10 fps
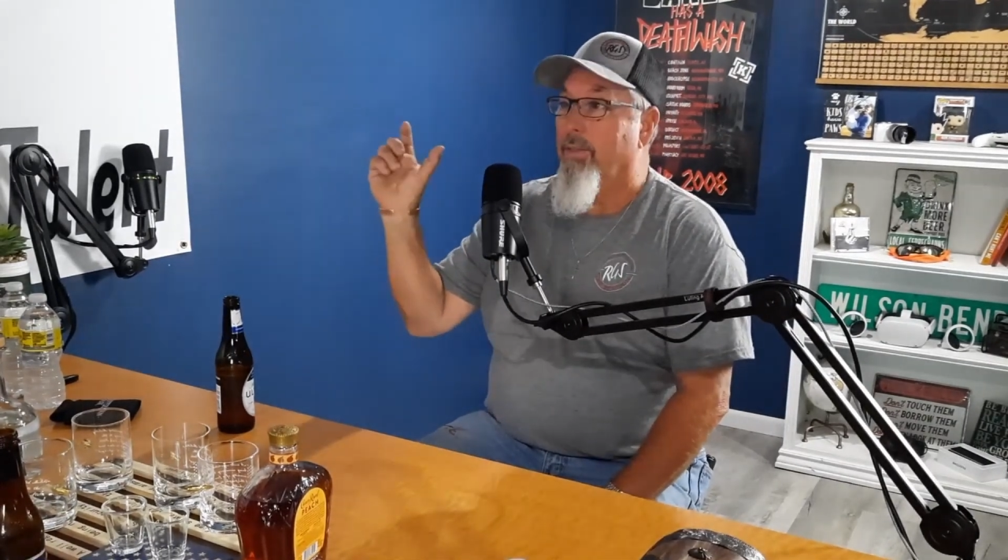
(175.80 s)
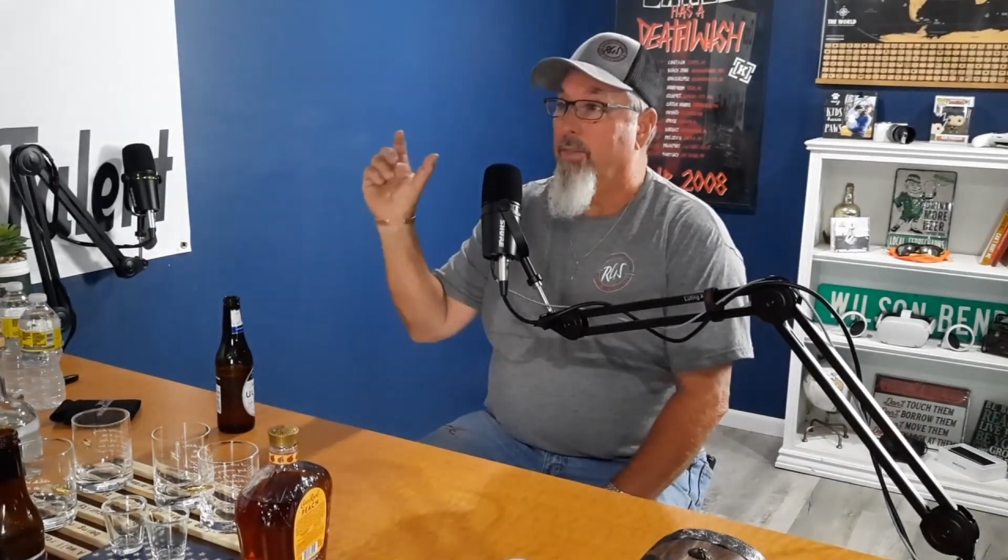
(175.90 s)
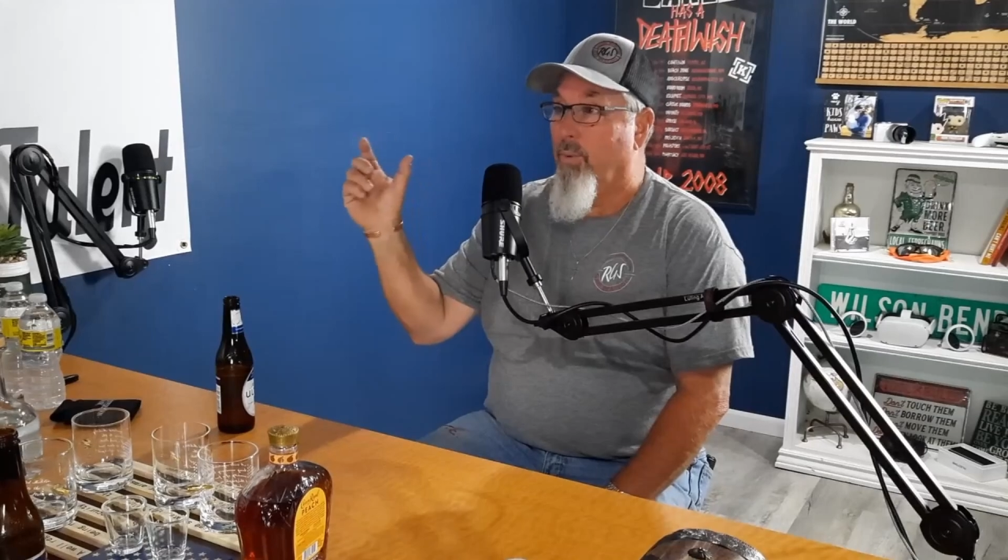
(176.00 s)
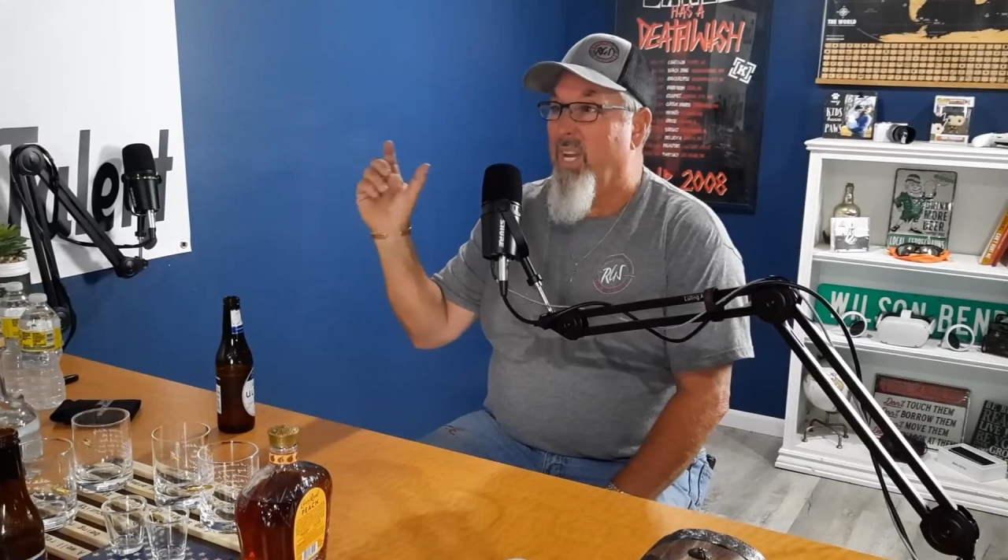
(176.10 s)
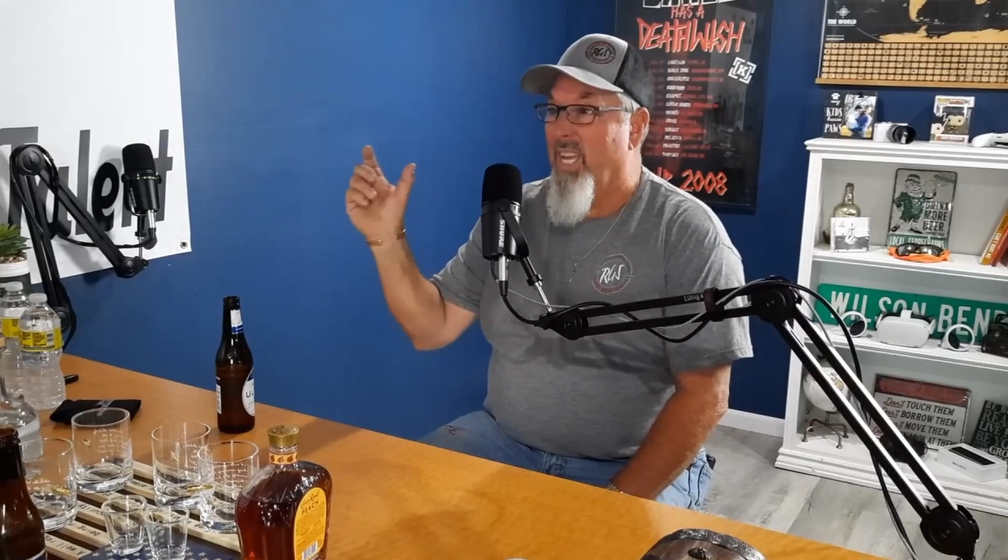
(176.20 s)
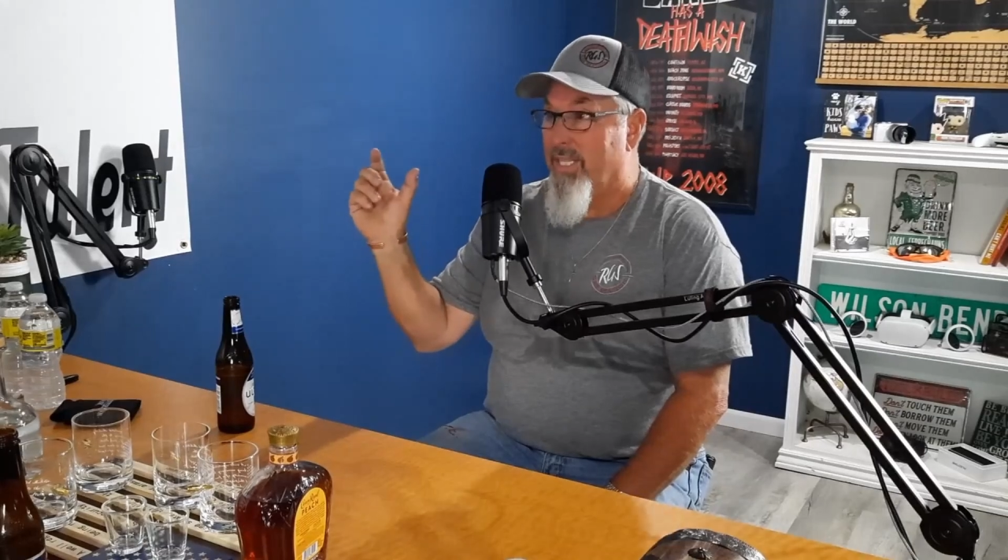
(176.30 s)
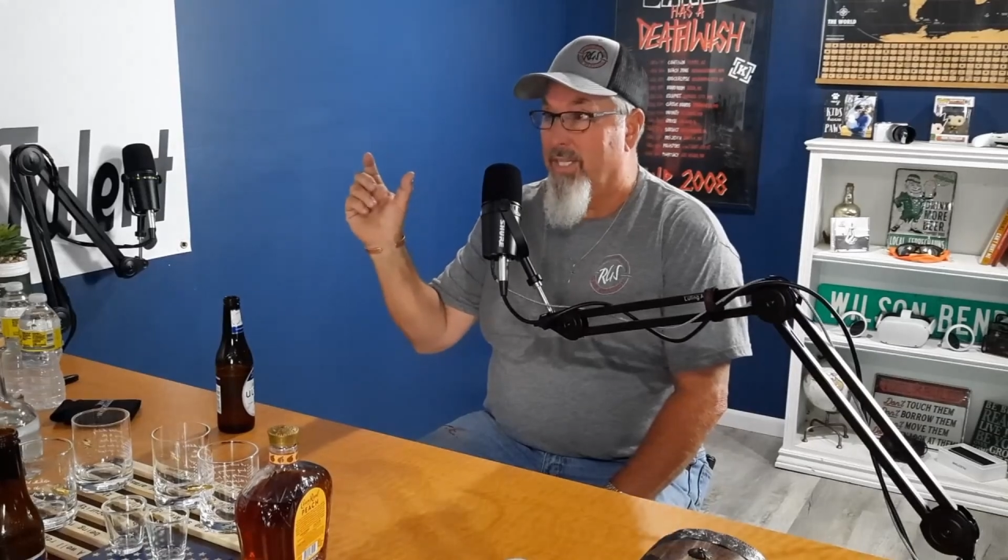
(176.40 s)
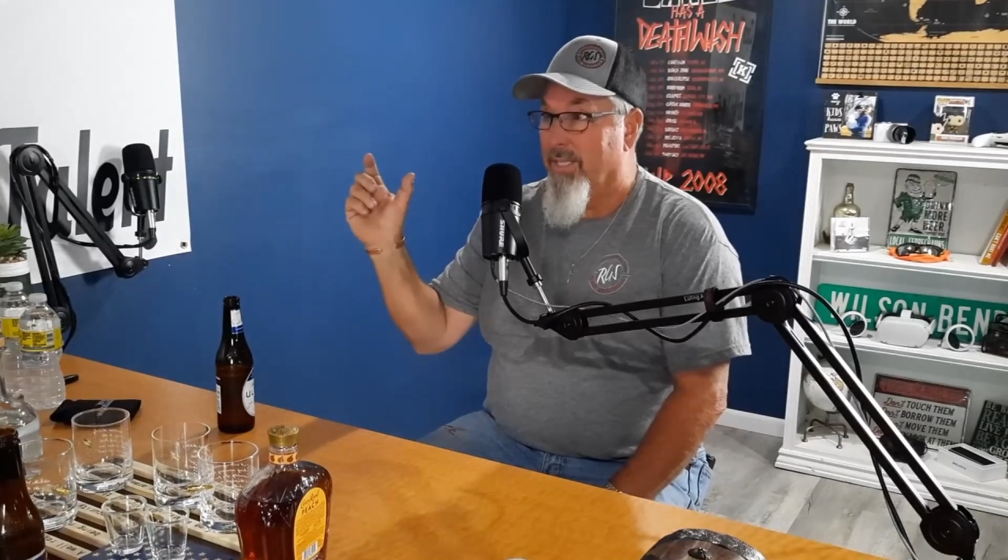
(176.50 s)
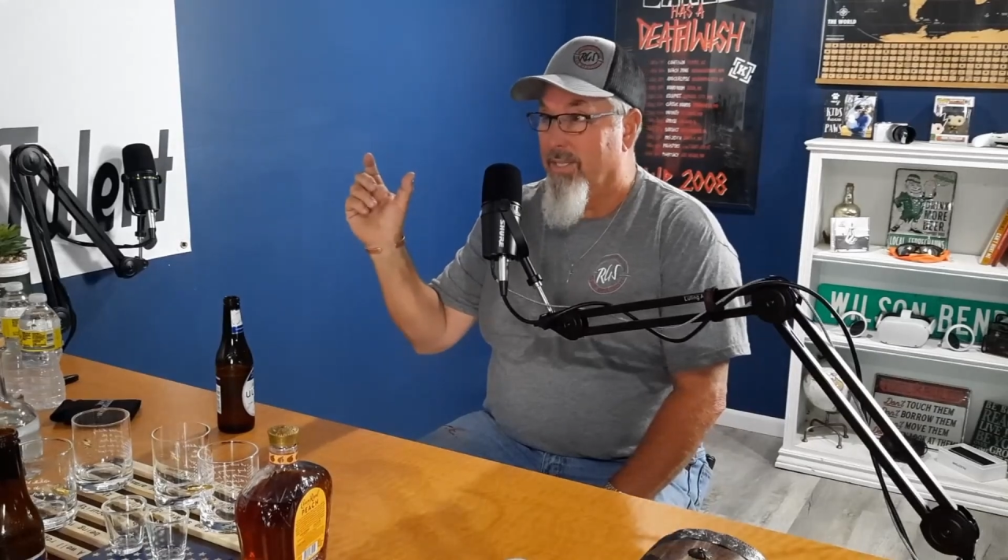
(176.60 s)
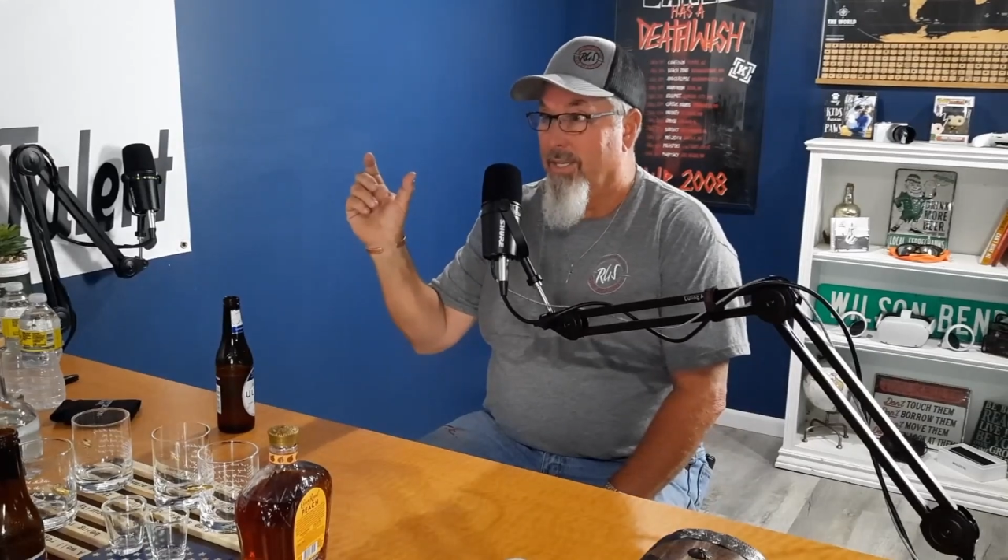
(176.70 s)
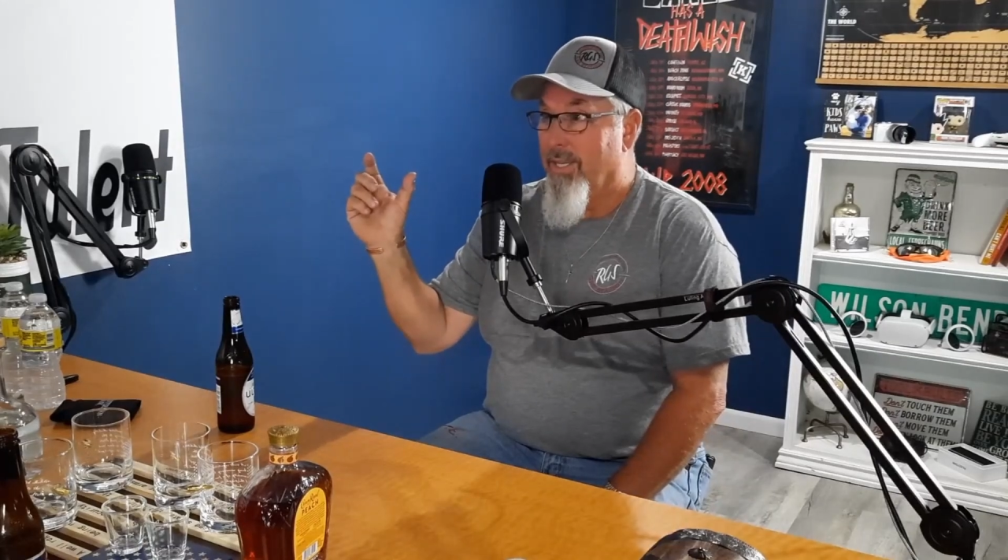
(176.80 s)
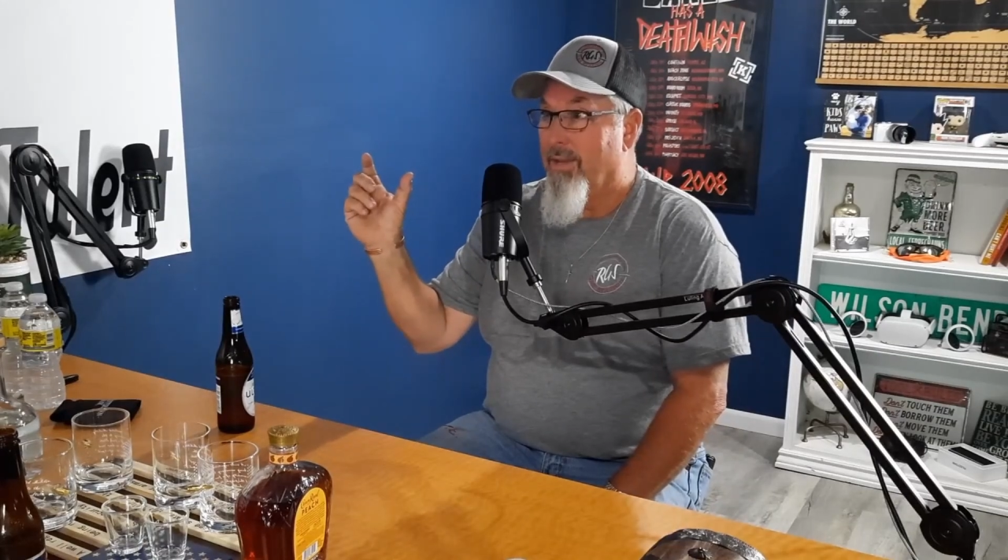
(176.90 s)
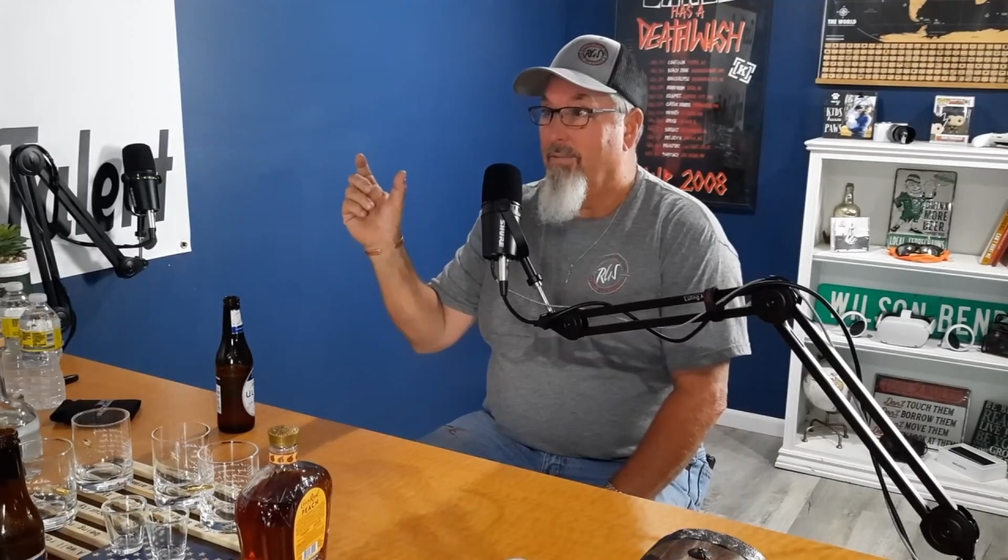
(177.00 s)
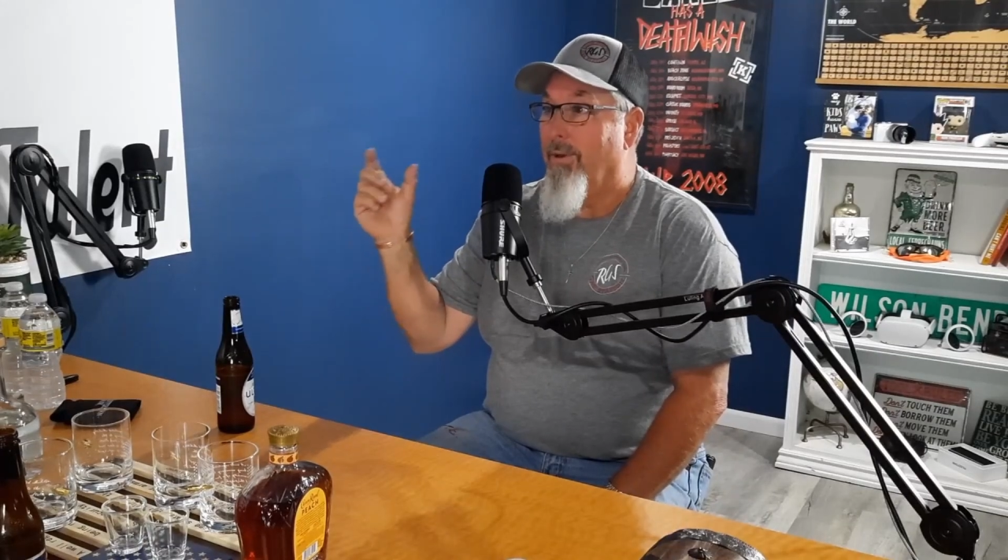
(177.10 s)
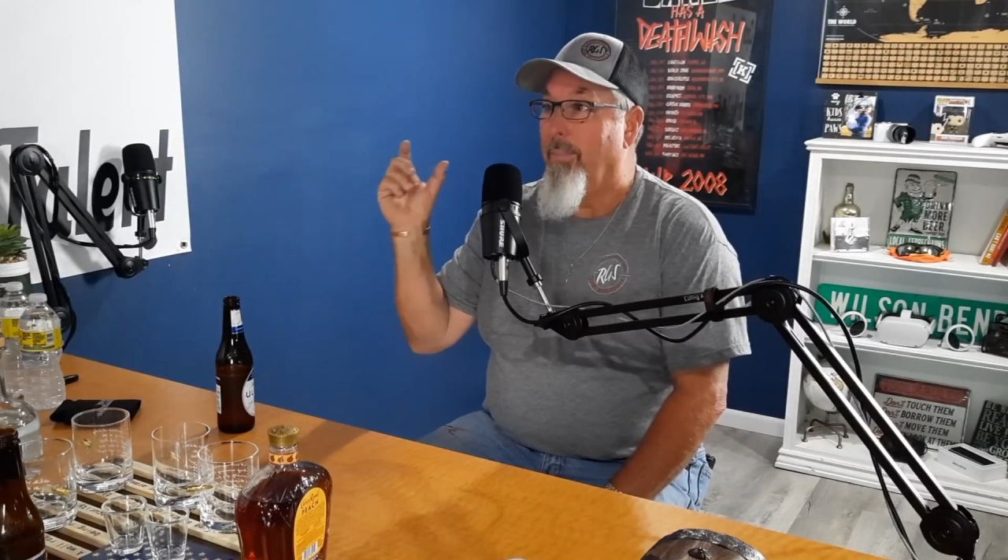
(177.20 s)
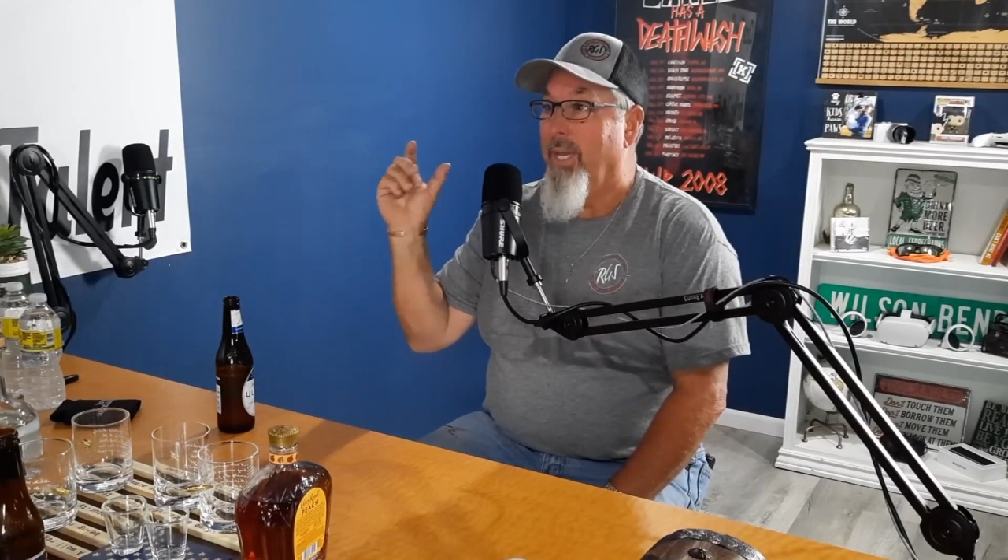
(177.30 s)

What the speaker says: 3 inches from